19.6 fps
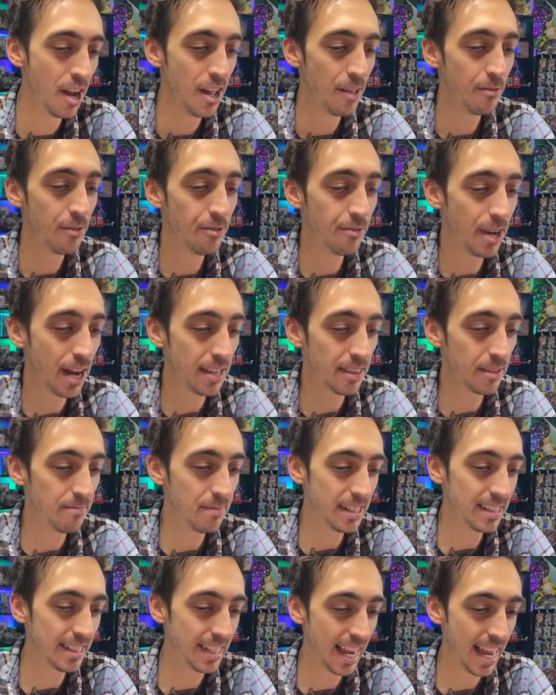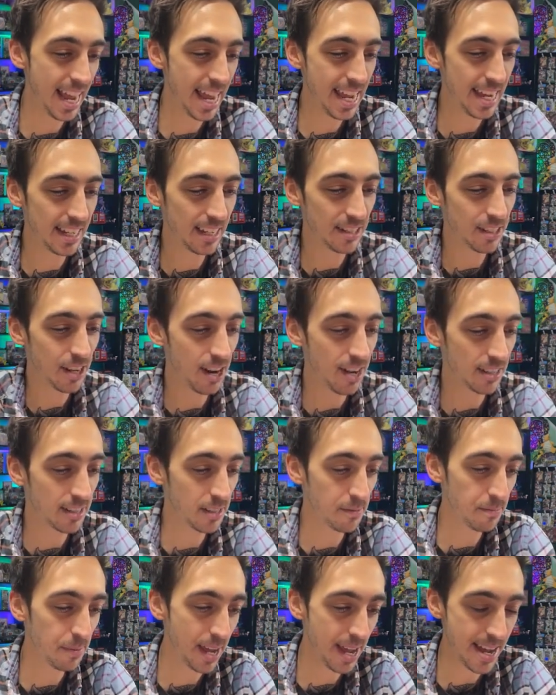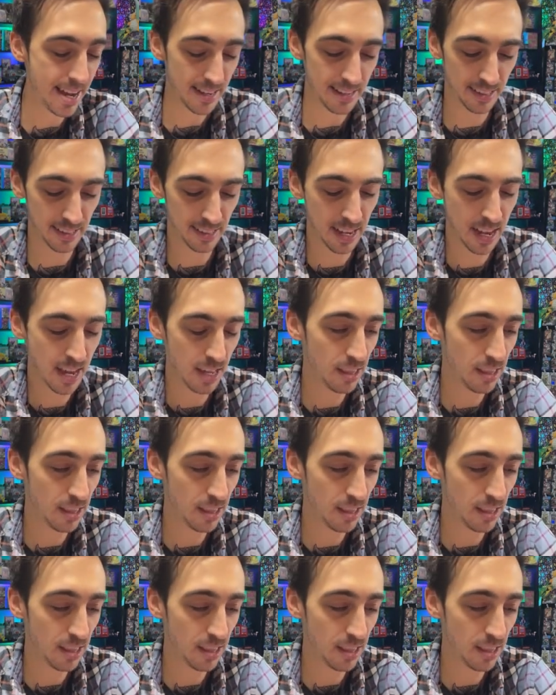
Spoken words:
We've got the Metang, Toxapex,